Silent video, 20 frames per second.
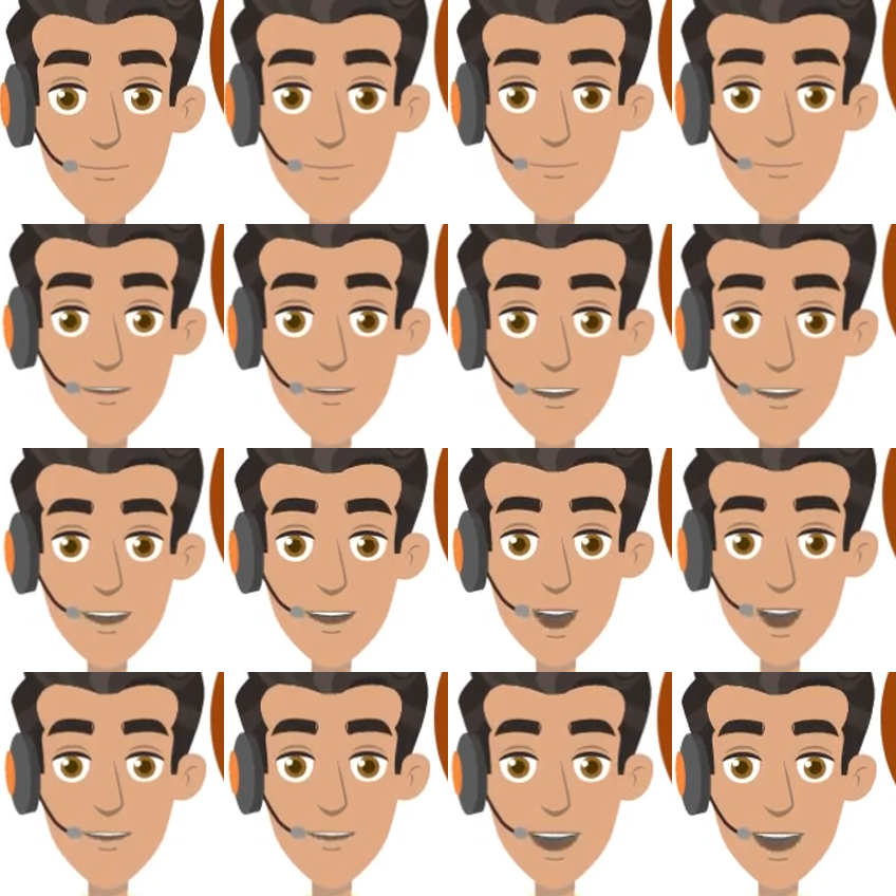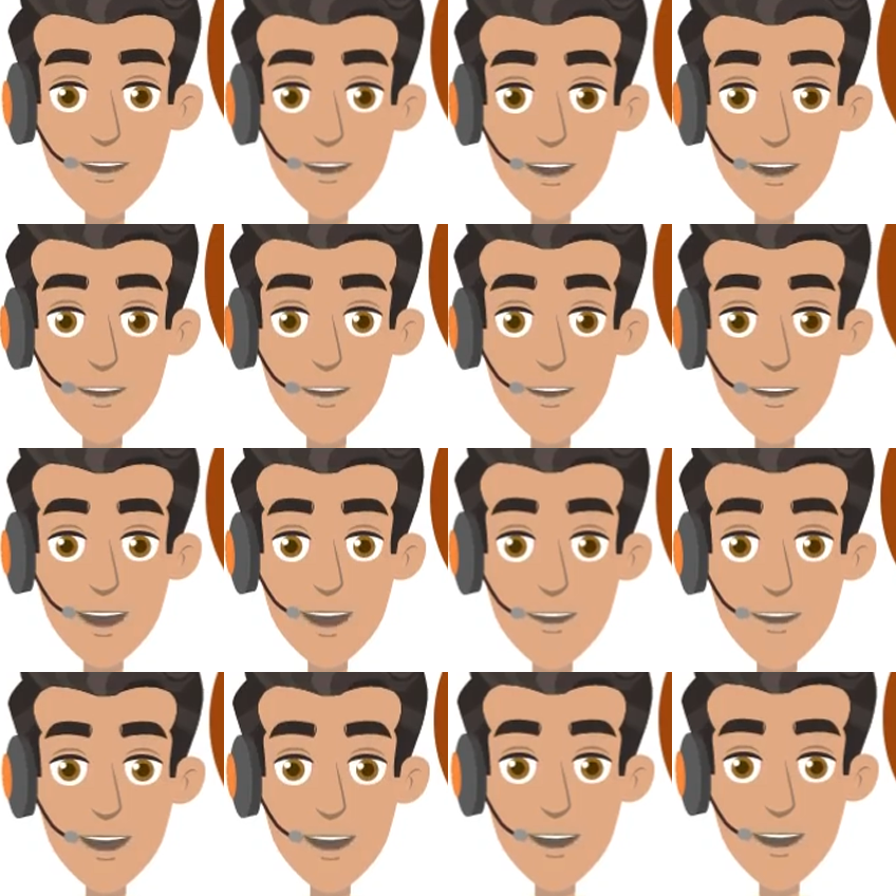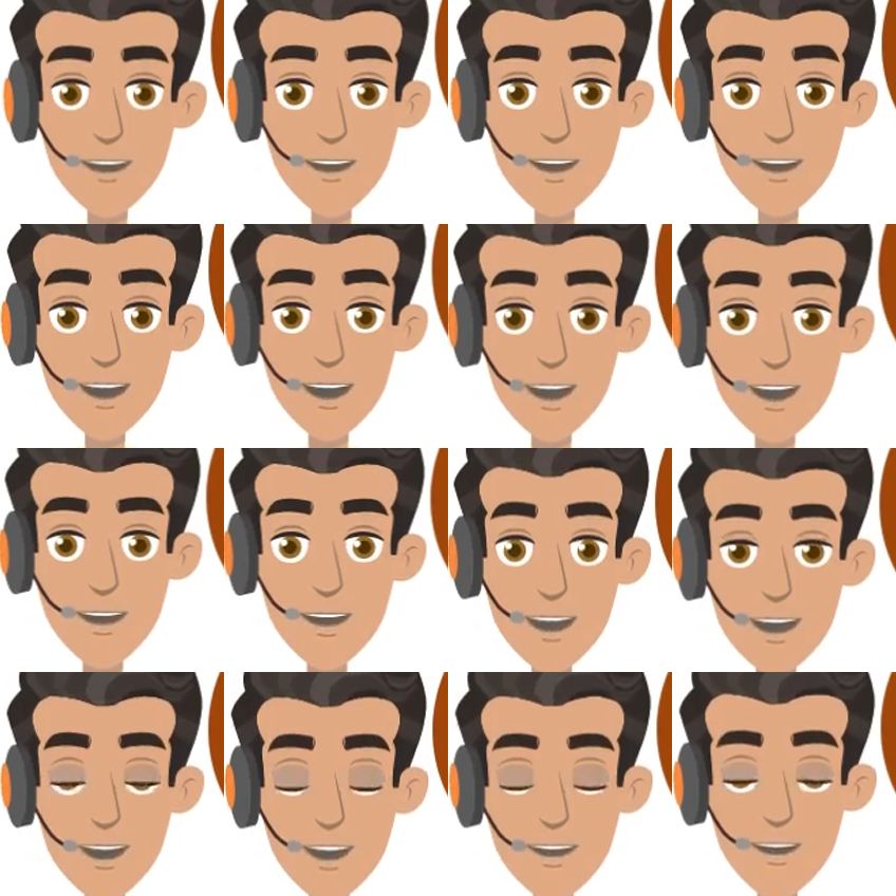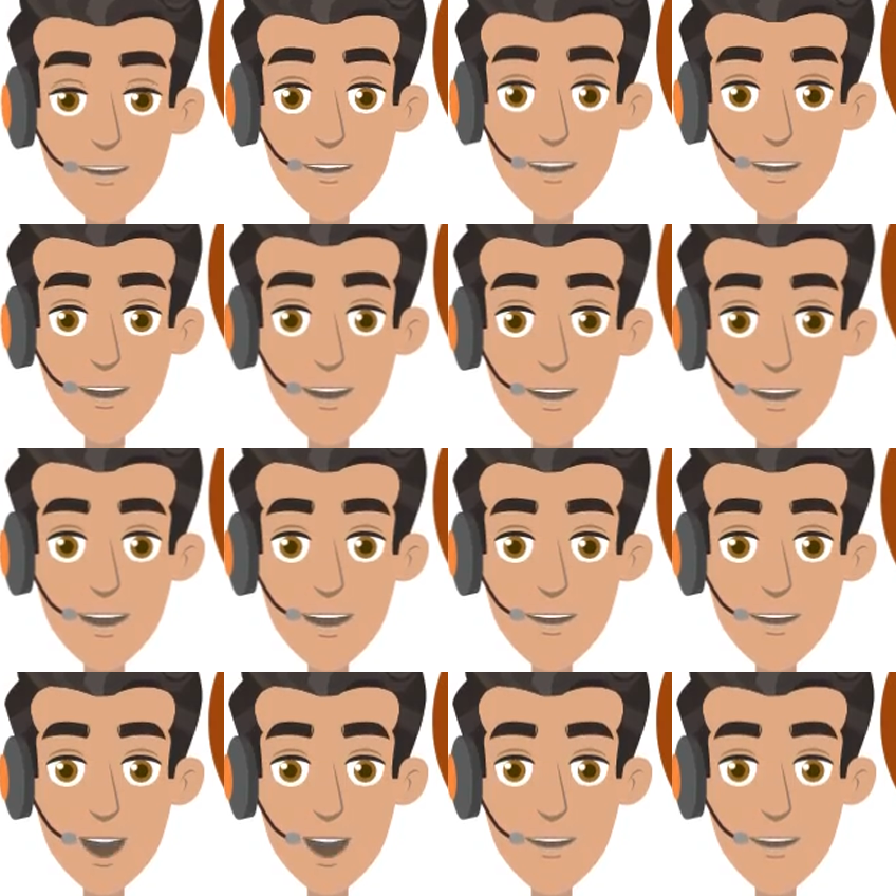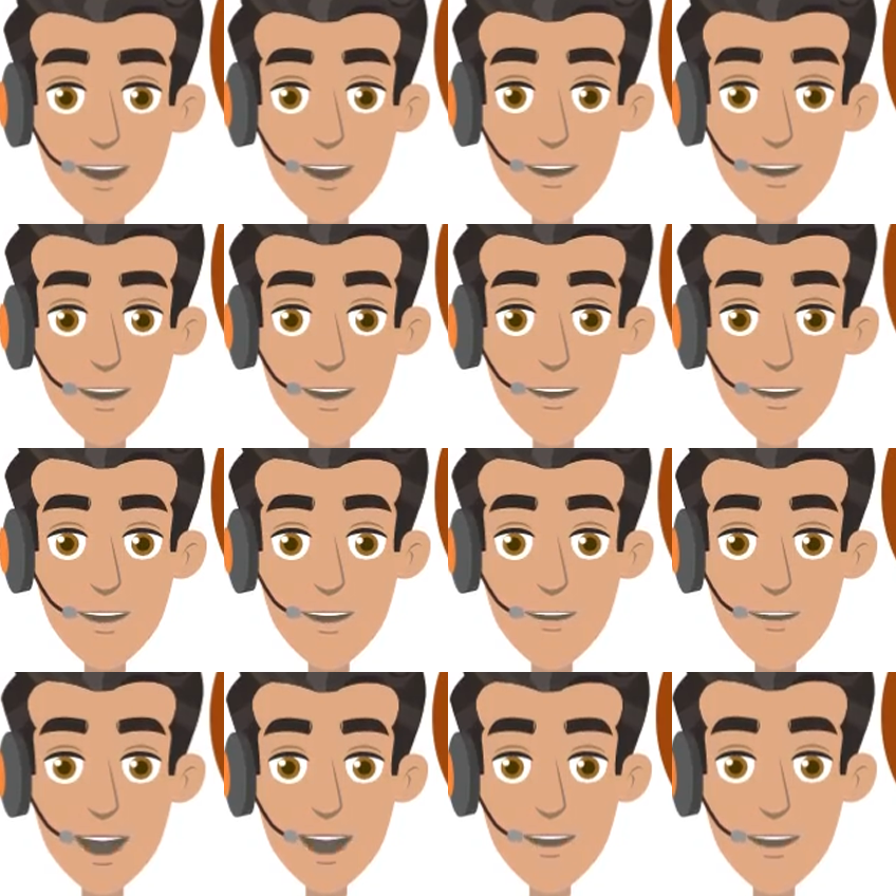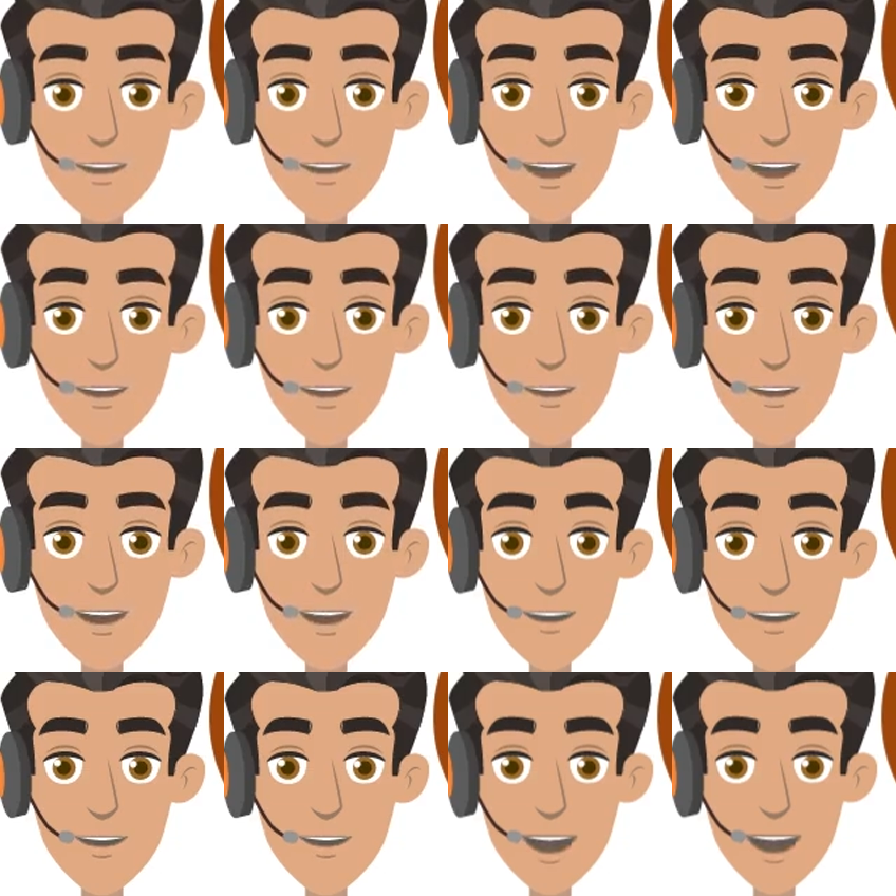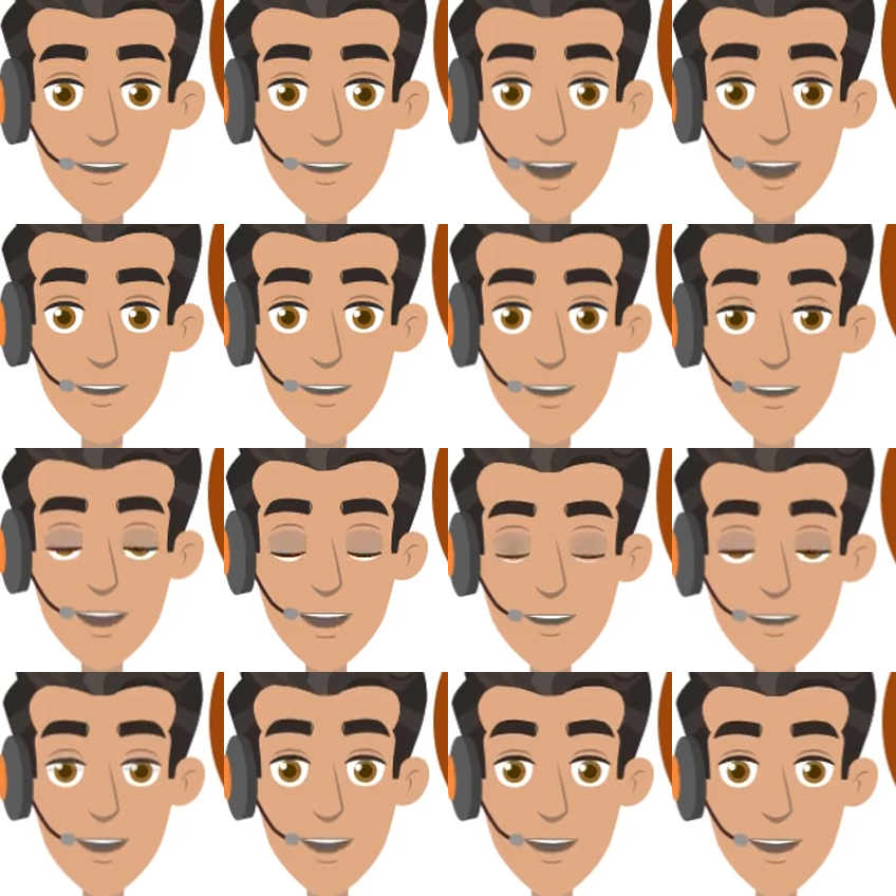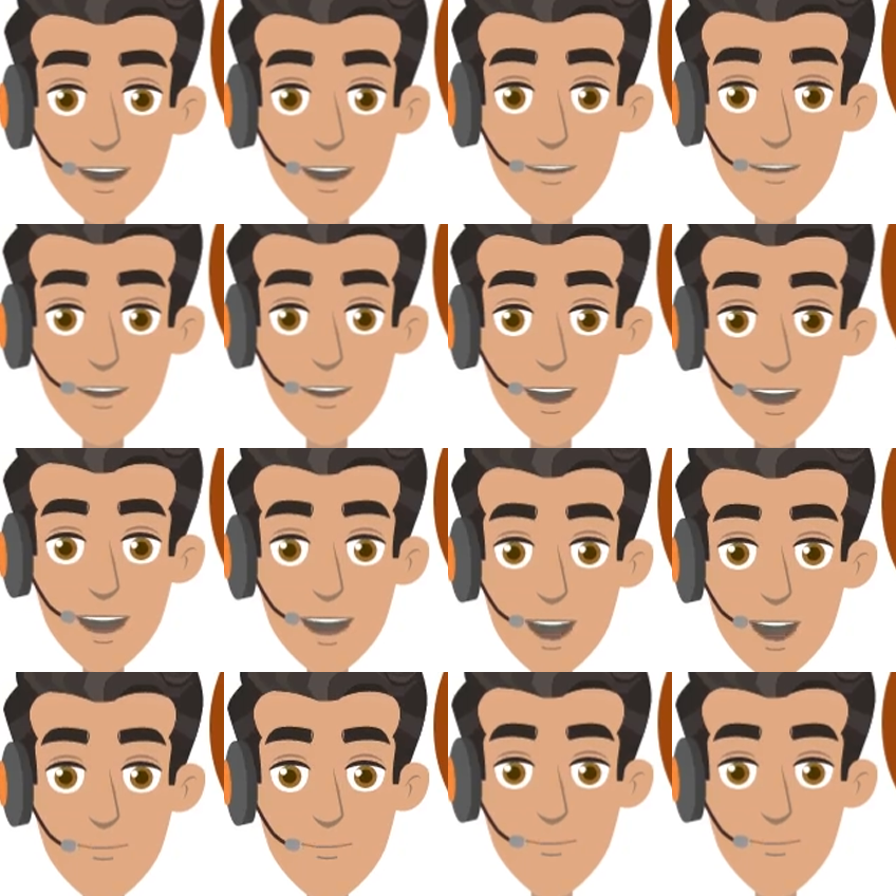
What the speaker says: These factors are of particular interest as they have a direct effect on how marketers understand customers and what drives them.